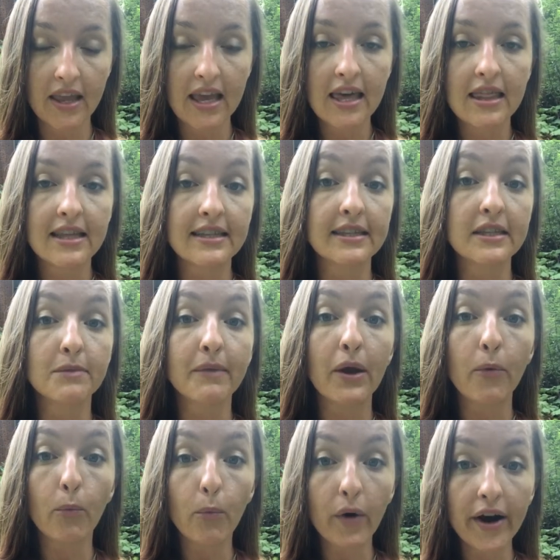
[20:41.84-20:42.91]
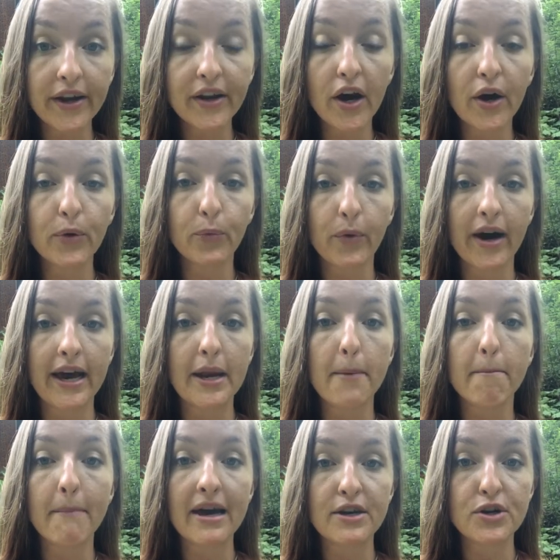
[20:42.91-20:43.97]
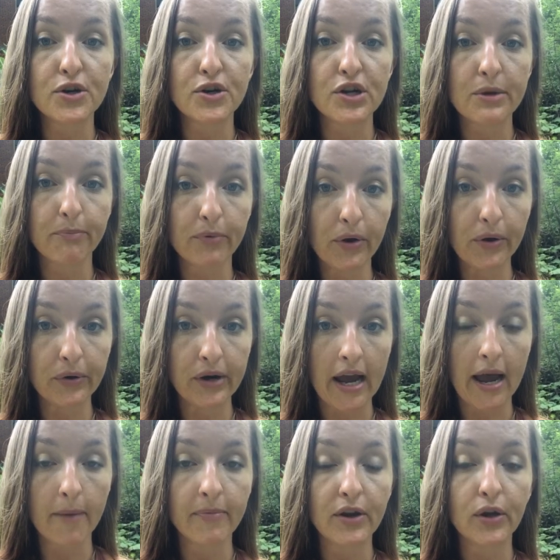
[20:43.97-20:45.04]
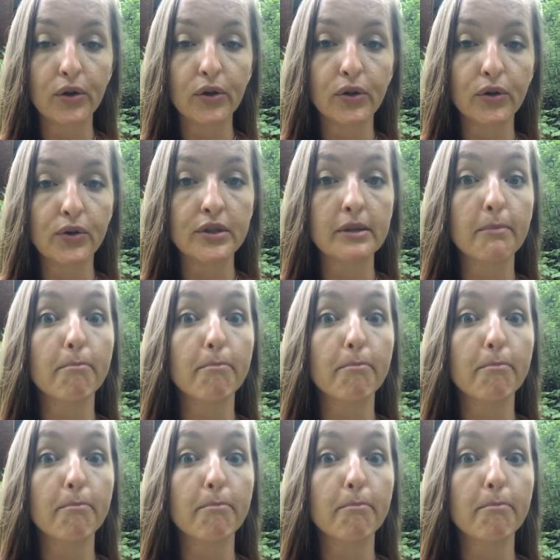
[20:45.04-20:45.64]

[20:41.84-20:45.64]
This is my one-on-one mentorship program that includes